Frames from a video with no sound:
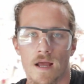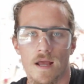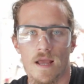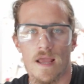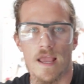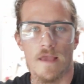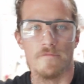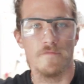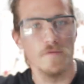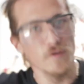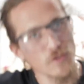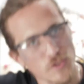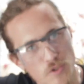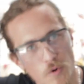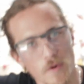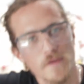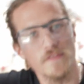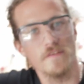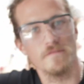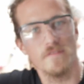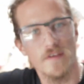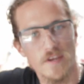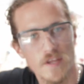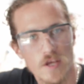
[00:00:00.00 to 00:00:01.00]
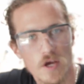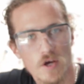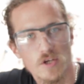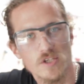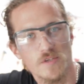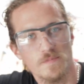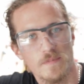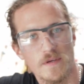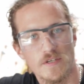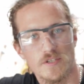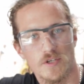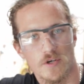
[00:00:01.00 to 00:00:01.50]
If you enjoyed the
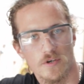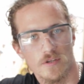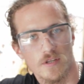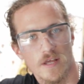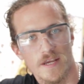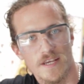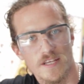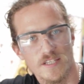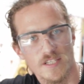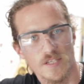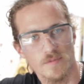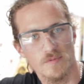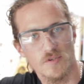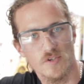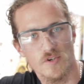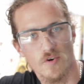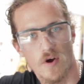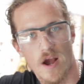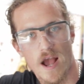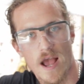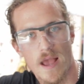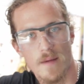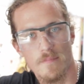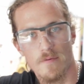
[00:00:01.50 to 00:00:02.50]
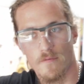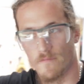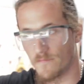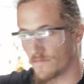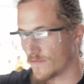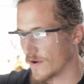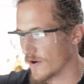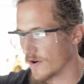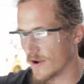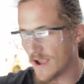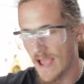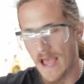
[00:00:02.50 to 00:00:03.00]
videos, be sure to like and subscribe.
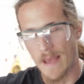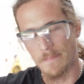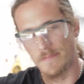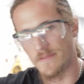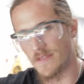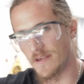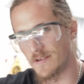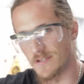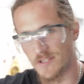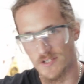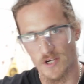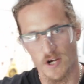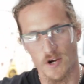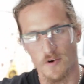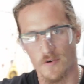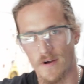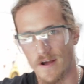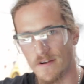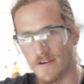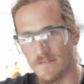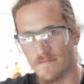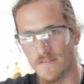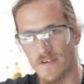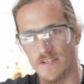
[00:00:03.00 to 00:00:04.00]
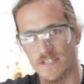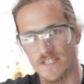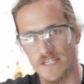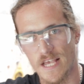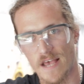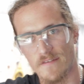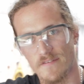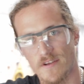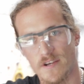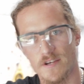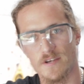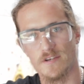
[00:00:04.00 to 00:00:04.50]
Very happy that you stuck around to
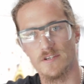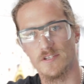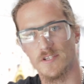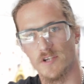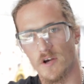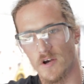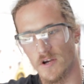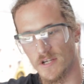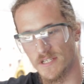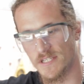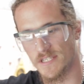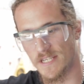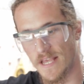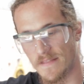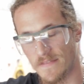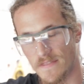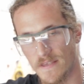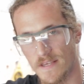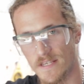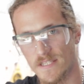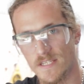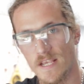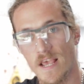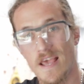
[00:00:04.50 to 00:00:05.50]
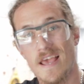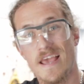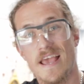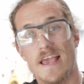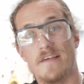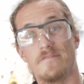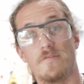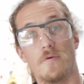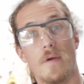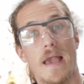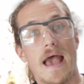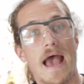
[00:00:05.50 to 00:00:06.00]
V7 and you saw us set this.
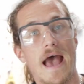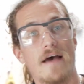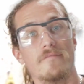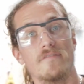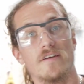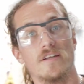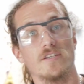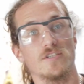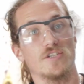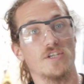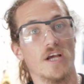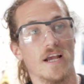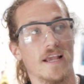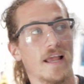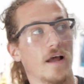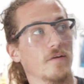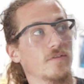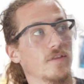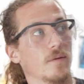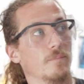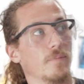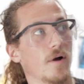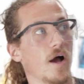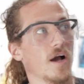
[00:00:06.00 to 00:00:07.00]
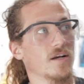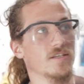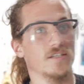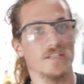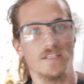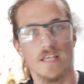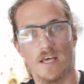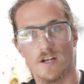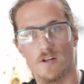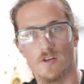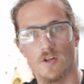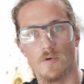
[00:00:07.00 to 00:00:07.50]
If you haven't, check out the
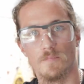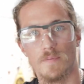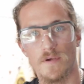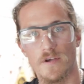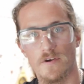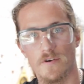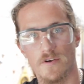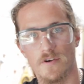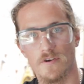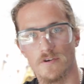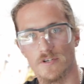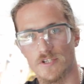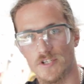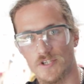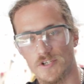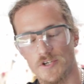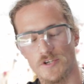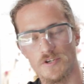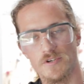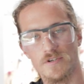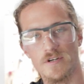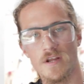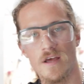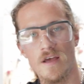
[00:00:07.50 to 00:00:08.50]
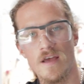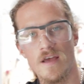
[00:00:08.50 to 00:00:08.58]
boxes that'll appear here soon,